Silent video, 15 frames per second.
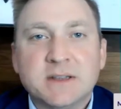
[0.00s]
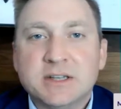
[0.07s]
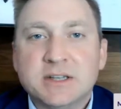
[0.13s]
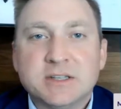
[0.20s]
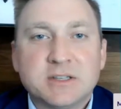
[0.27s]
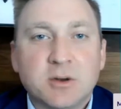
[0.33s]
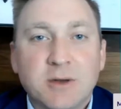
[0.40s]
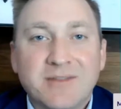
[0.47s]
they
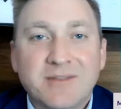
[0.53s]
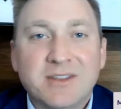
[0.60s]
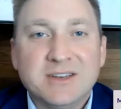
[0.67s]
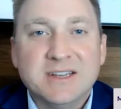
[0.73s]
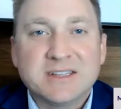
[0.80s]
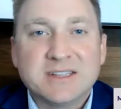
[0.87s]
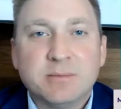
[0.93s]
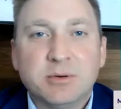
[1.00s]
just don't have the
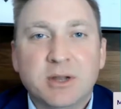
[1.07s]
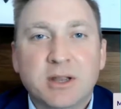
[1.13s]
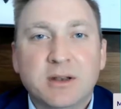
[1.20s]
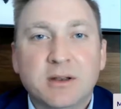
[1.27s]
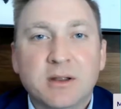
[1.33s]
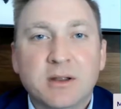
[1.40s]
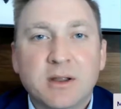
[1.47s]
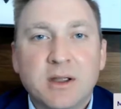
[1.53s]

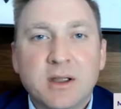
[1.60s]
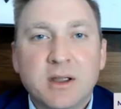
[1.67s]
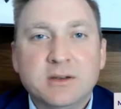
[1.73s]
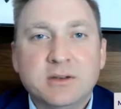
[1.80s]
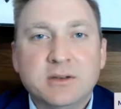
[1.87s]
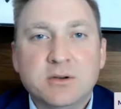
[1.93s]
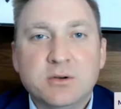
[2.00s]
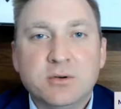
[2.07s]
discipline
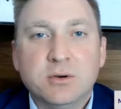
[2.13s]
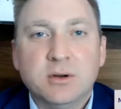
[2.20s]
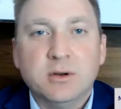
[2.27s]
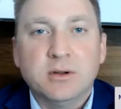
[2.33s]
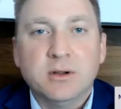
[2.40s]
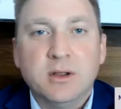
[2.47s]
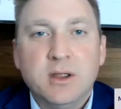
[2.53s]
to